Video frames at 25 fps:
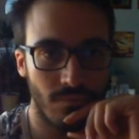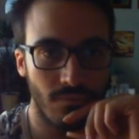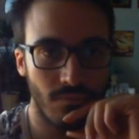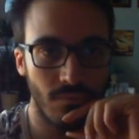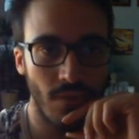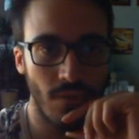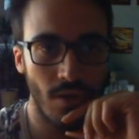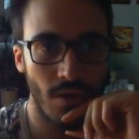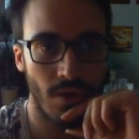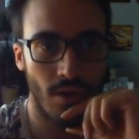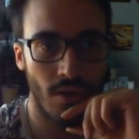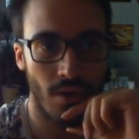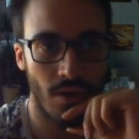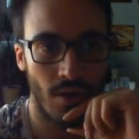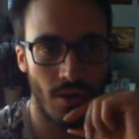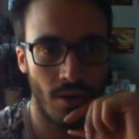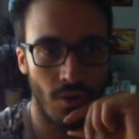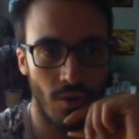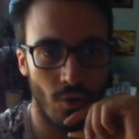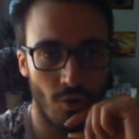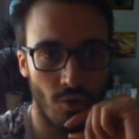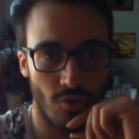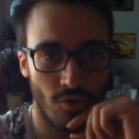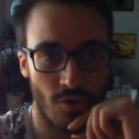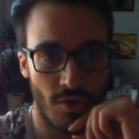
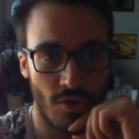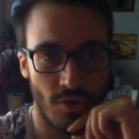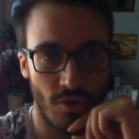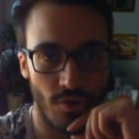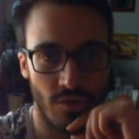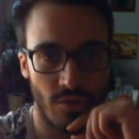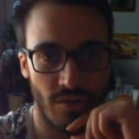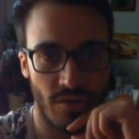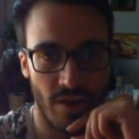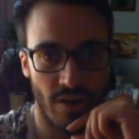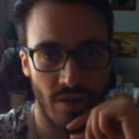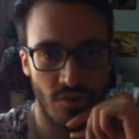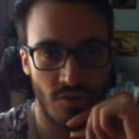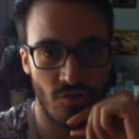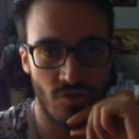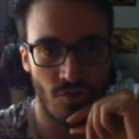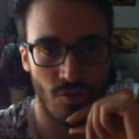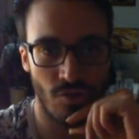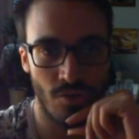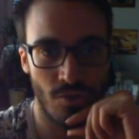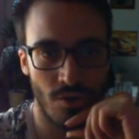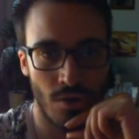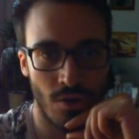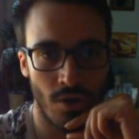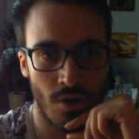Also the
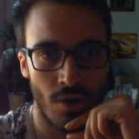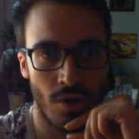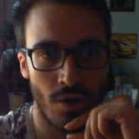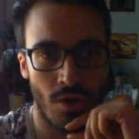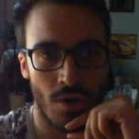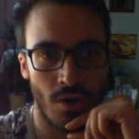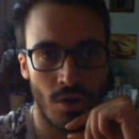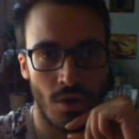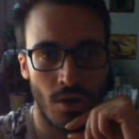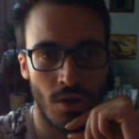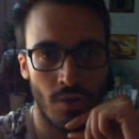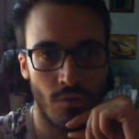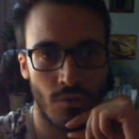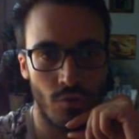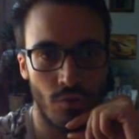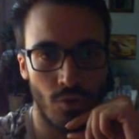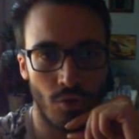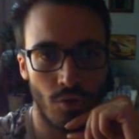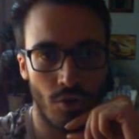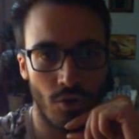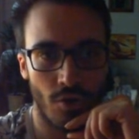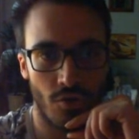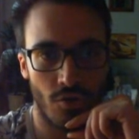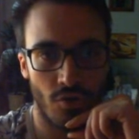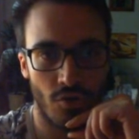Yuzenju. If you do not
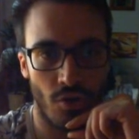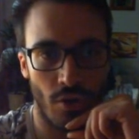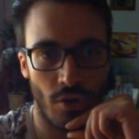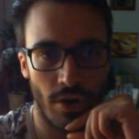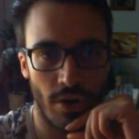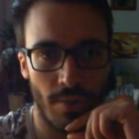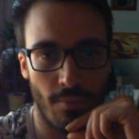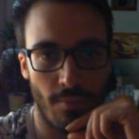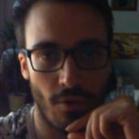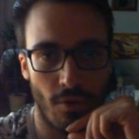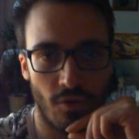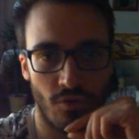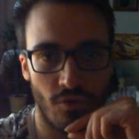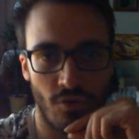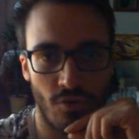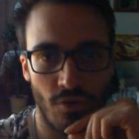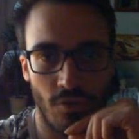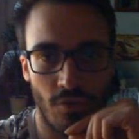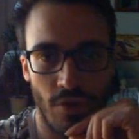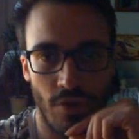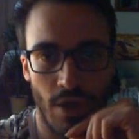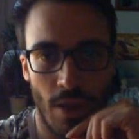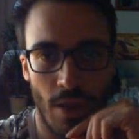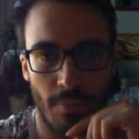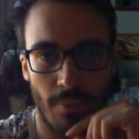control any monster,
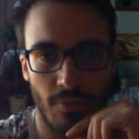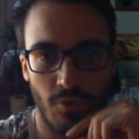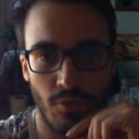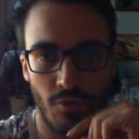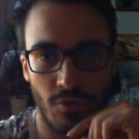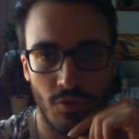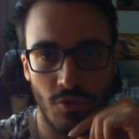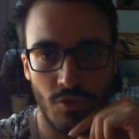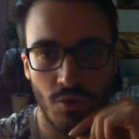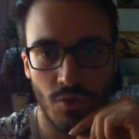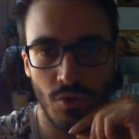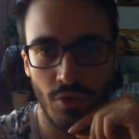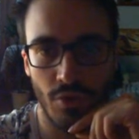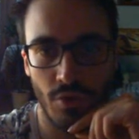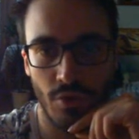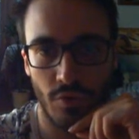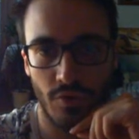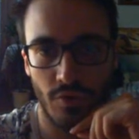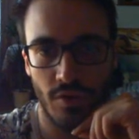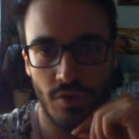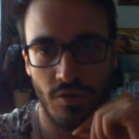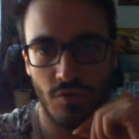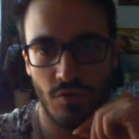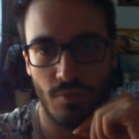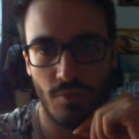reveal up to 2
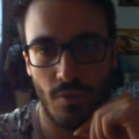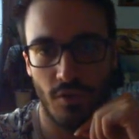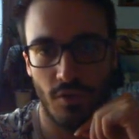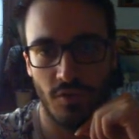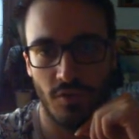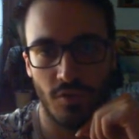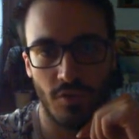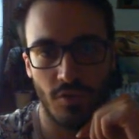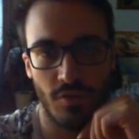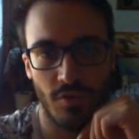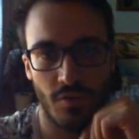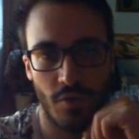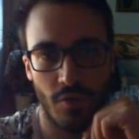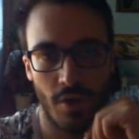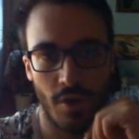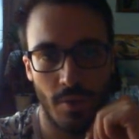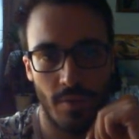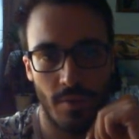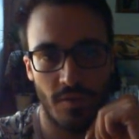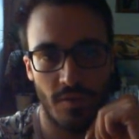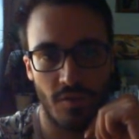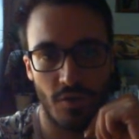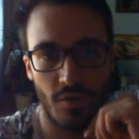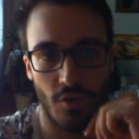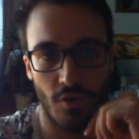Yuzenju monster different
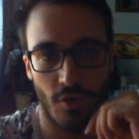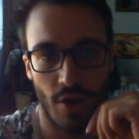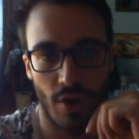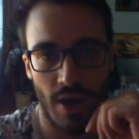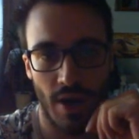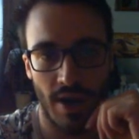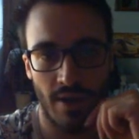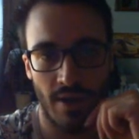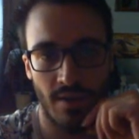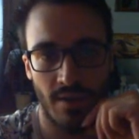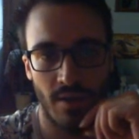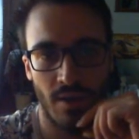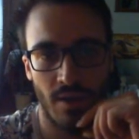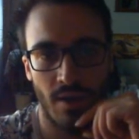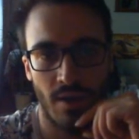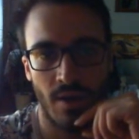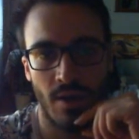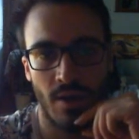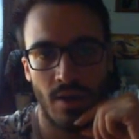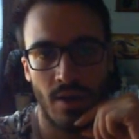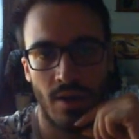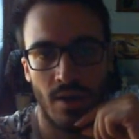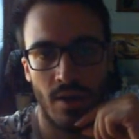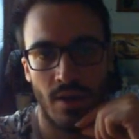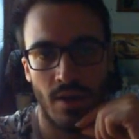names in your hand.
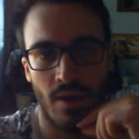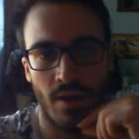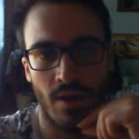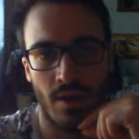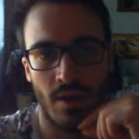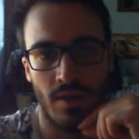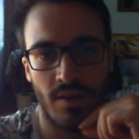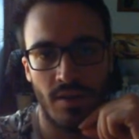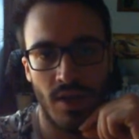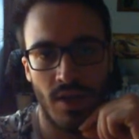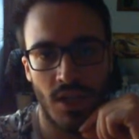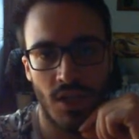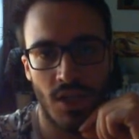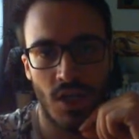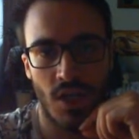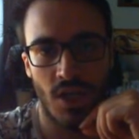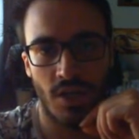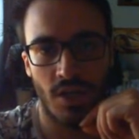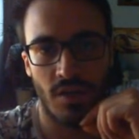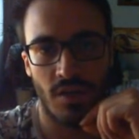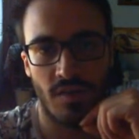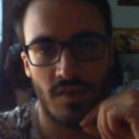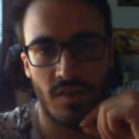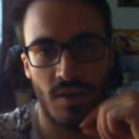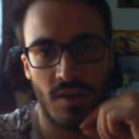Then target
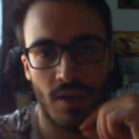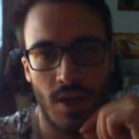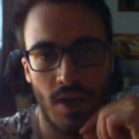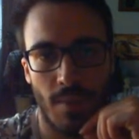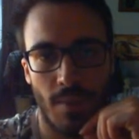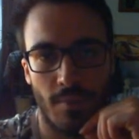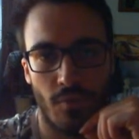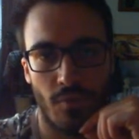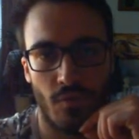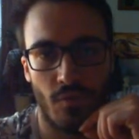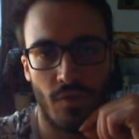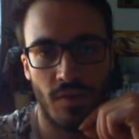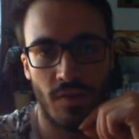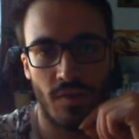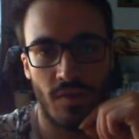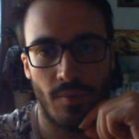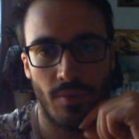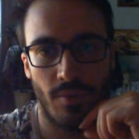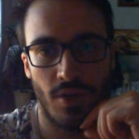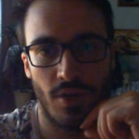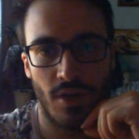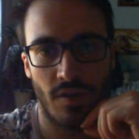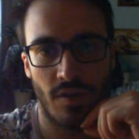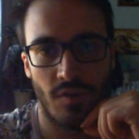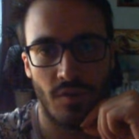the same number of face-up
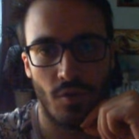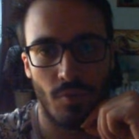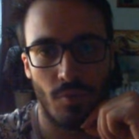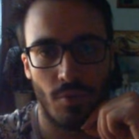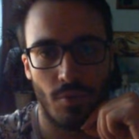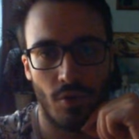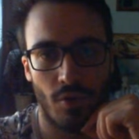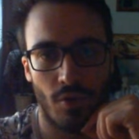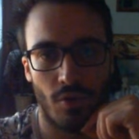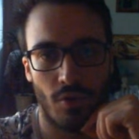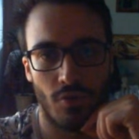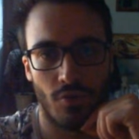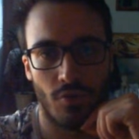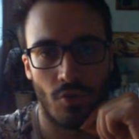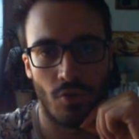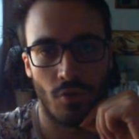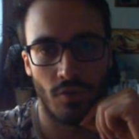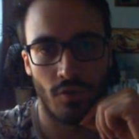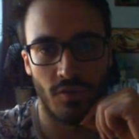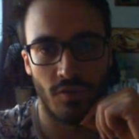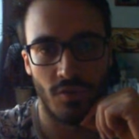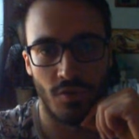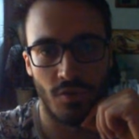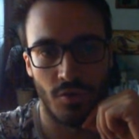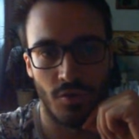cards your opponent controls,
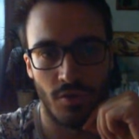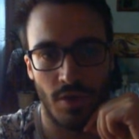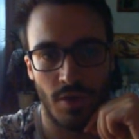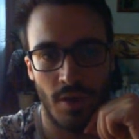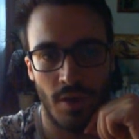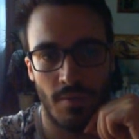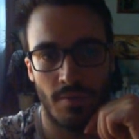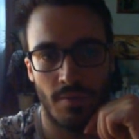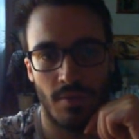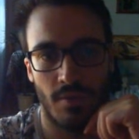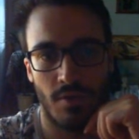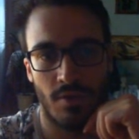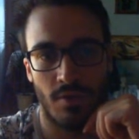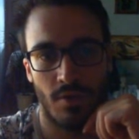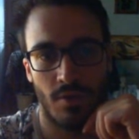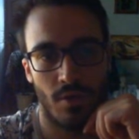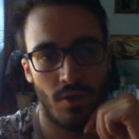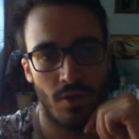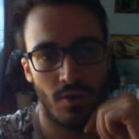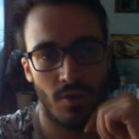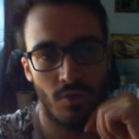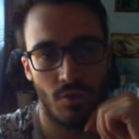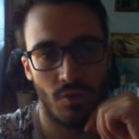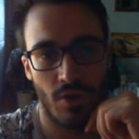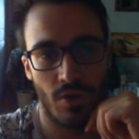return them
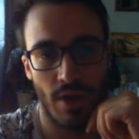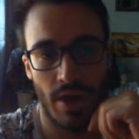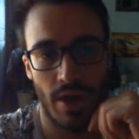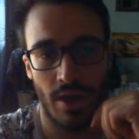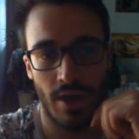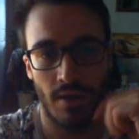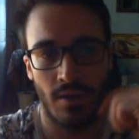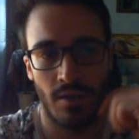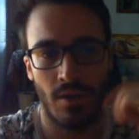into the hand.